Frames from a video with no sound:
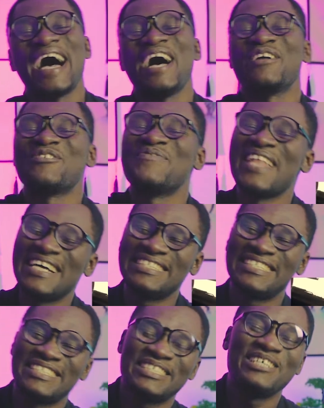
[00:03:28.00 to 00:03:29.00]
And you're
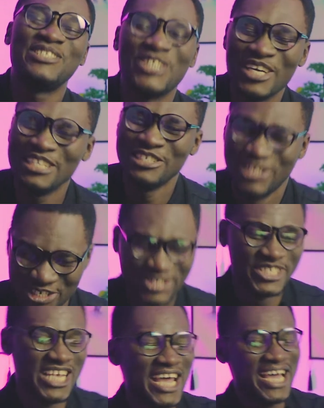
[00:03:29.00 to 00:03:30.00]
not just a jolly
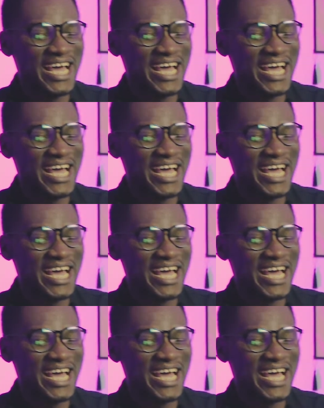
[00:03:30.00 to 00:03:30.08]
juice.